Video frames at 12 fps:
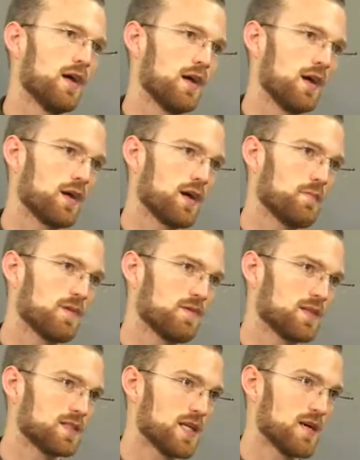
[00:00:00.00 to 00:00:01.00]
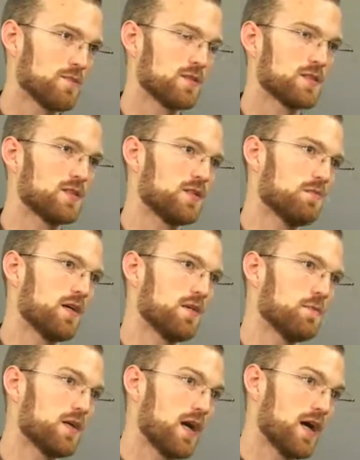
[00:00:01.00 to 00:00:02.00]
A couple of examples you
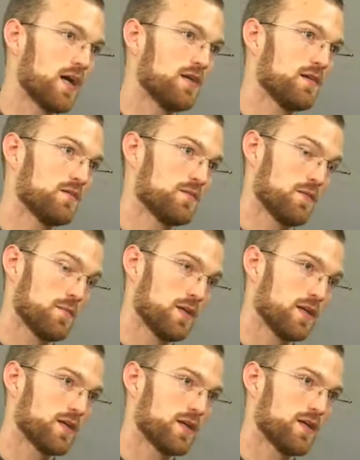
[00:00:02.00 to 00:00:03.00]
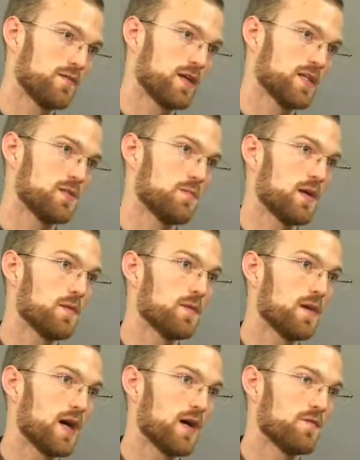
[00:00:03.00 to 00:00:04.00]
might apply for a military device. You might
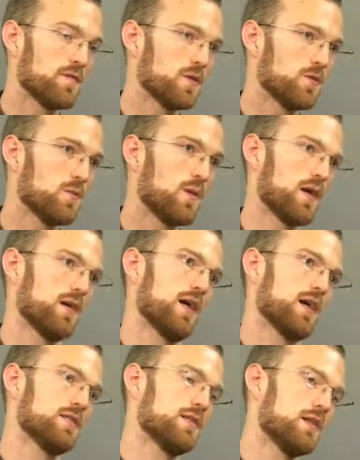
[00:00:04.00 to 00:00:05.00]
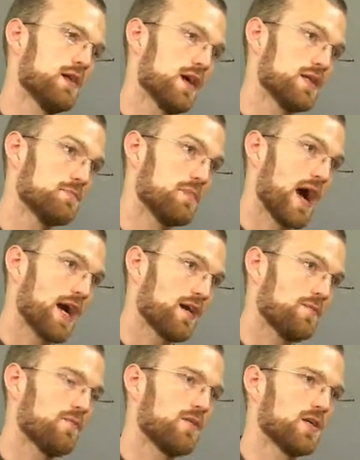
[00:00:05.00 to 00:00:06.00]
apply a virtual button as
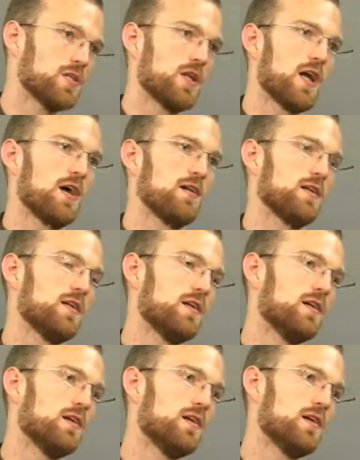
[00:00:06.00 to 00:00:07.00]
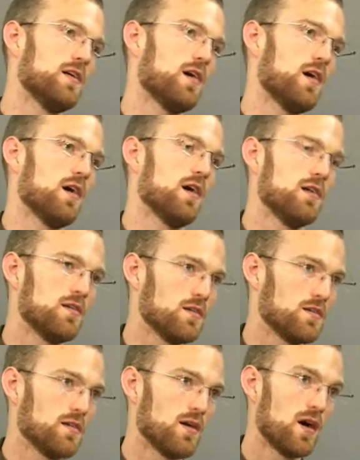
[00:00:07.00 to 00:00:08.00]
backup functionality on
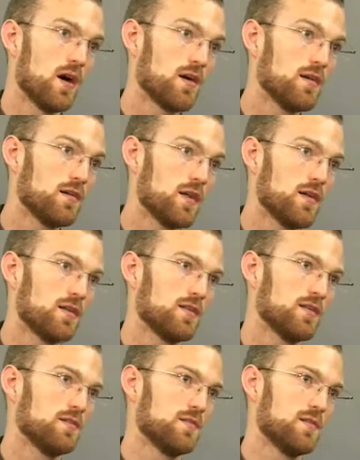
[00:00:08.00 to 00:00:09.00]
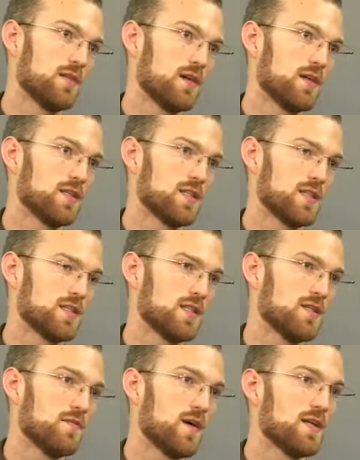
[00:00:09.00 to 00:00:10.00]
an
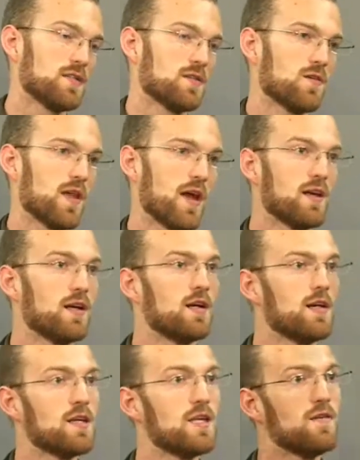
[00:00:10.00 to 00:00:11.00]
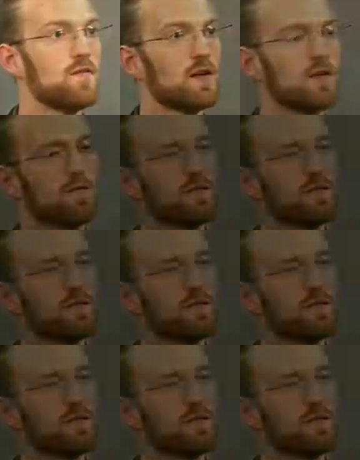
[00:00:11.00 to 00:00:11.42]
existing device, so that even